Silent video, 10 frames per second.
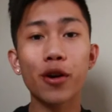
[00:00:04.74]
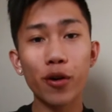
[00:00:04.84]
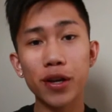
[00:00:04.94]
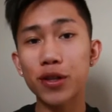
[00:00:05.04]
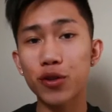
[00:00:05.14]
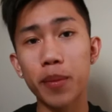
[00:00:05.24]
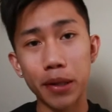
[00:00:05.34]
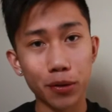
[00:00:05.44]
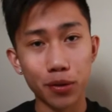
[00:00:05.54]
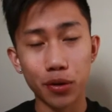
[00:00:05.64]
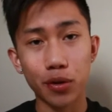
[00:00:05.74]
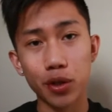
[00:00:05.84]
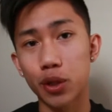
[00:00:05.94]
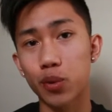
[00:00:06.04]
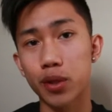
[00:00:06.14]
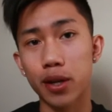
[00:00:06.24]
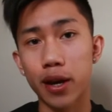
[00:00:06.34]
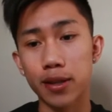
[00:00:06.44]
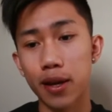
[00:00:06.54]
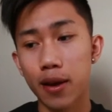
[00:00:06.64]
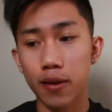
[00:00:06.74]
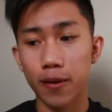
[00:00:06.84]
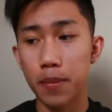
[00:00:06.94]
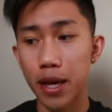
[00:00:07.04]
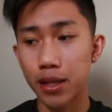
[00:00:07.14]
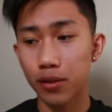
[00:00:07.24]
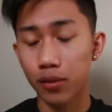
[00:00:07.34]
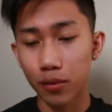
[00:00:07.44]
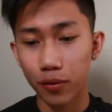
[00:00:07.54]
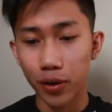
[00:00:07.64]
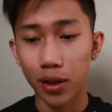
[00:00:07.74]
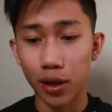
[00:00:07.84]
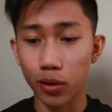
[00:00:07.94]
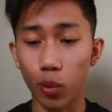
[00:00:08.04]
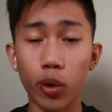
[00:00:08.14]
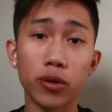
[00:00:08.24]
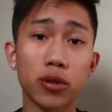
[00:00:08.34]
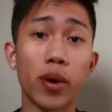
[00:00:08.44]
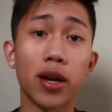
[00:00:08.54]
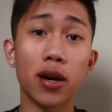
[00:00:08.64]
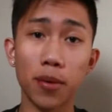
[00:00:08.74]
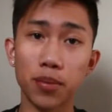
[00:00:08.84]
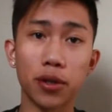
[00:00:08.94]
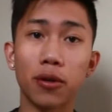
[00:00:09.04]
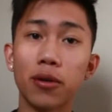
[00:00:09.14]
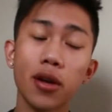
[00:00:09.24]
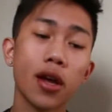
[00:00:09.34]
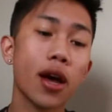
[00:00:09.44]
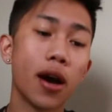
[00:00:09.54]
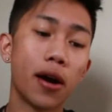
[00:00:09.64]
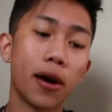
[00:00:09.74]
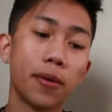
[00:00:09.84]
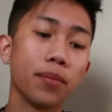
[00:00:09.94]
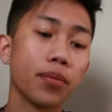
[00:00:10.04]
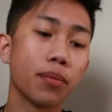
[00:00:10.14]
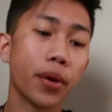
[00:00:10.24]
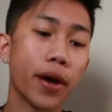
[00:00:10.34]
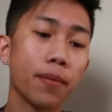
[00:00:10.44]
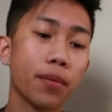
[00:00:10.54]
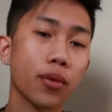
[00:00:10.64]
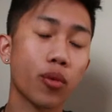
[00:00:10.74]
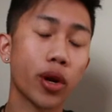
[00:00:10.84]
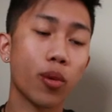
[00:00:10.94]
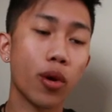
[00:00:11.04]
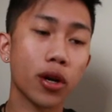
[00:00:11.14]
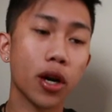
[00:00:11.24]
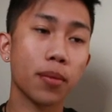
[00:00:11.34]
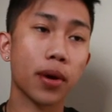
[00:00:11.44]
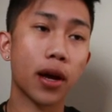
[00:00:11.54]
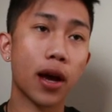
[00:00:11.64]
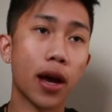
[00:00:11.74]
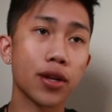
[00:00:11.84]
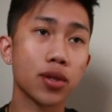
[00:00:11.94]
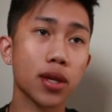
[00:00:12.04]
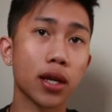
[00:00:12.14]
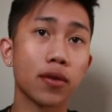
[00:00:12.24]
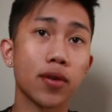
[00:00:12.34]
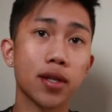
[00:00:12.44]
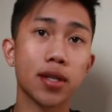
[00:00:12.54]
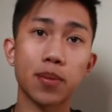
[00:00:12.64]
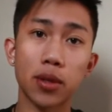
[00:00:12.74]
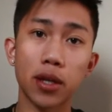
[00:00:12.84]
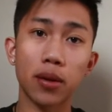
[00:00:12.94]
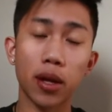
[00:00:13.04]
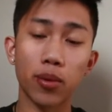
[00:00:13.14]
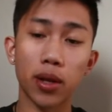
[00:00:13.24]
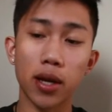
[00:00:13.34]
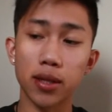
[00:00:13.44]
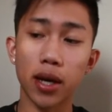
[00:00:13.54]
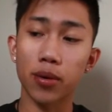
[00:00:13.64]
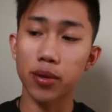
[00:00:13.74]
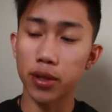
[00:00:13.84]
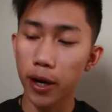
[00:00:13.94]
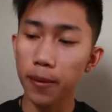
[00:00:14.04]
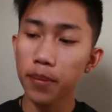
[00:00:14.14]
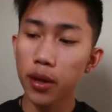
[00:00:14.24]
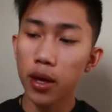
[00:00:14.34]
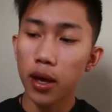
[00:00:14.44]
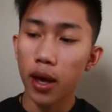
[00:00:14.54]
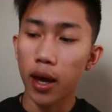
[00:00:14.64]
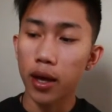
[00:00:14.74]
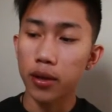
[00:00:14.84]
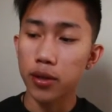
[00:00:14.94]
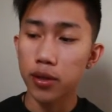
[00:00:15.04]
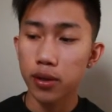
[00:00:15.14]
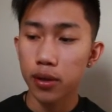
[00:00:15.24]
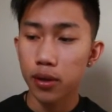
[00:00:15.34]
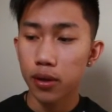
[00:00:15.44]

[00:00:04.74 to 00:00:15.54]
going into a mental institution was not the best feeling in the world to wake up to. But when I woke up, I just kind of accepted it and realized that I was there and just